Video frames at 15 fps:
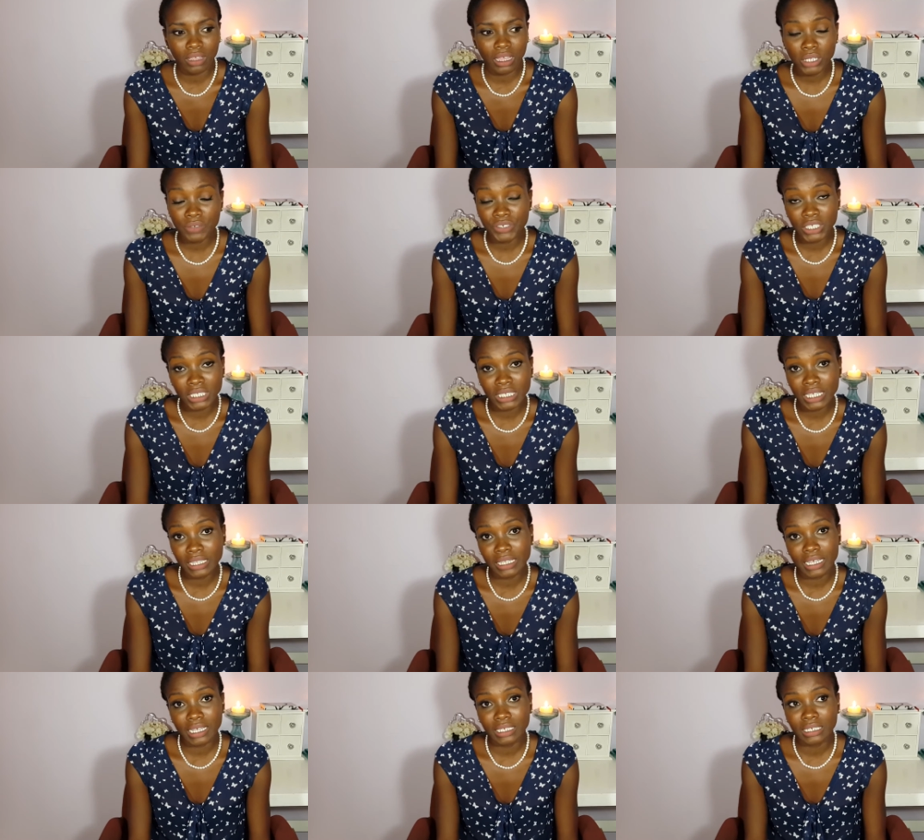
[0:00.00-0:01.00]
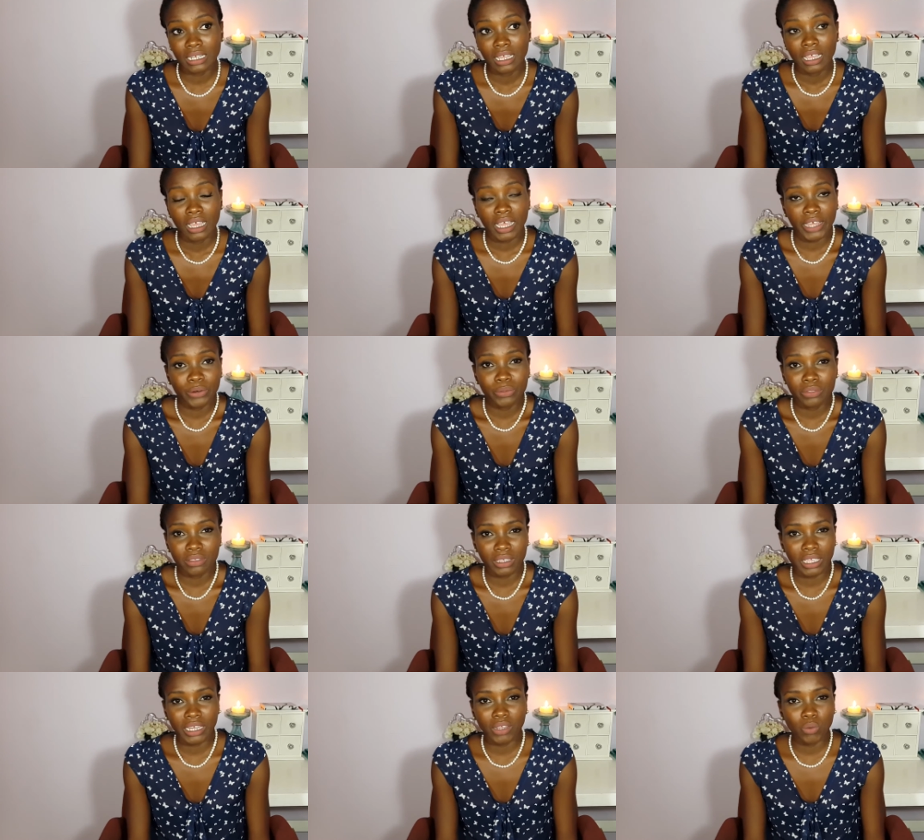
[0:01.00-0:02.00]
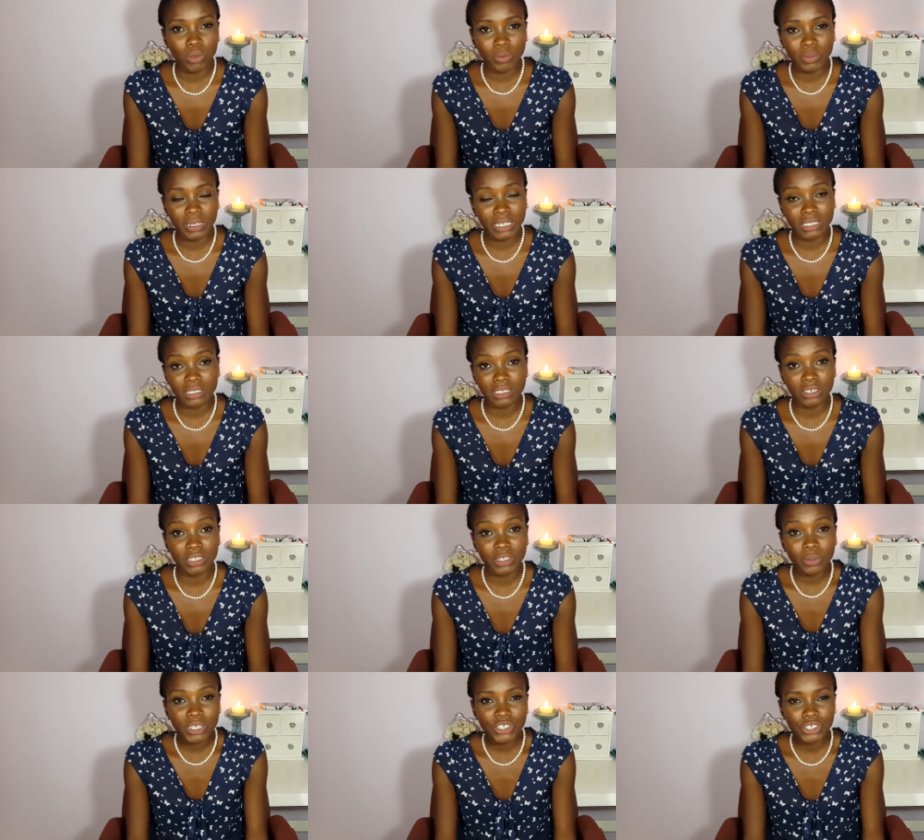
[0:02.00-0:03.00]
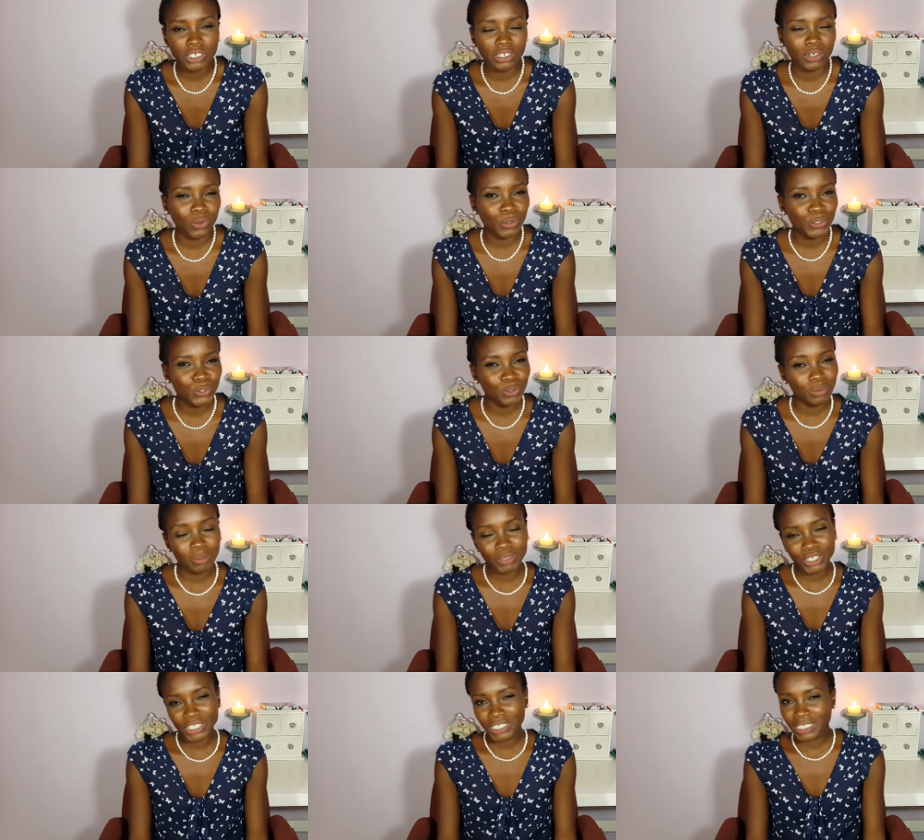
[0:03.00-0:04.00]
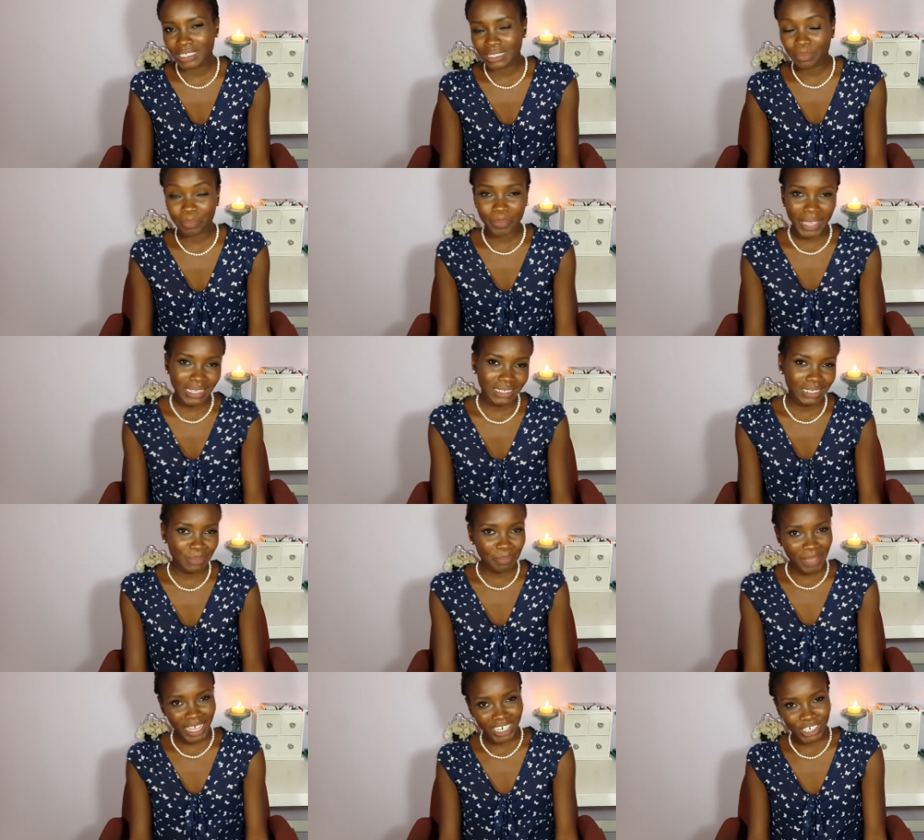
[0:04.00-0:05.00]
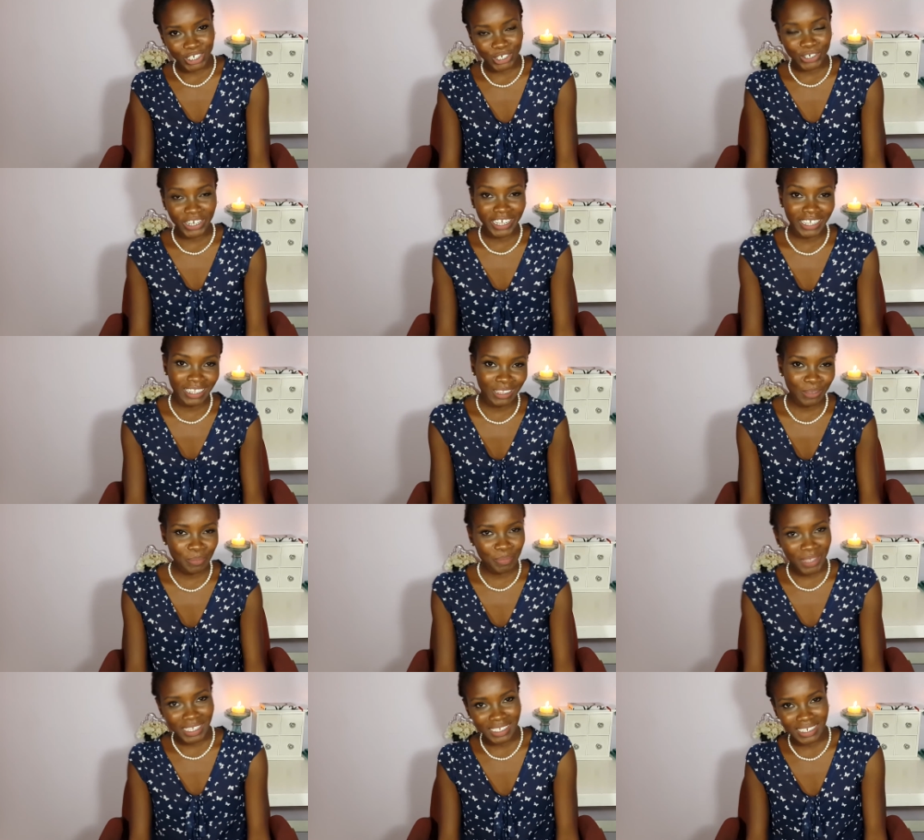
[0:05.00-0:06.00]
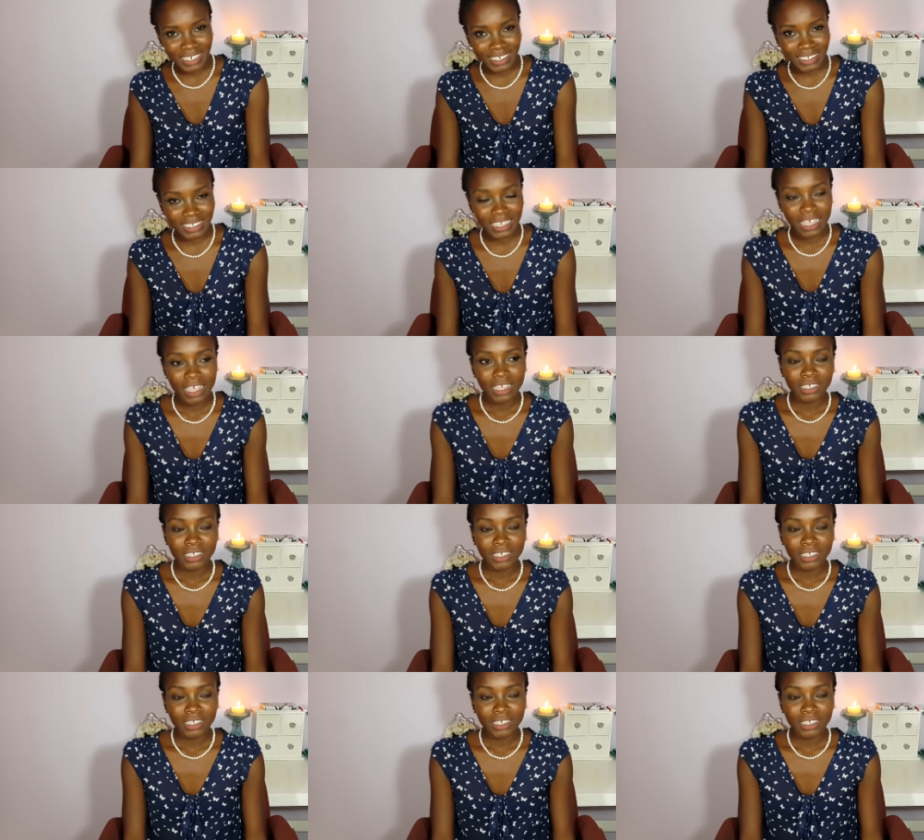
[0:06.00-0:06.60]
If she said that, I don't think anyone would necessarily question her. And also remember, she's the best manager in the business.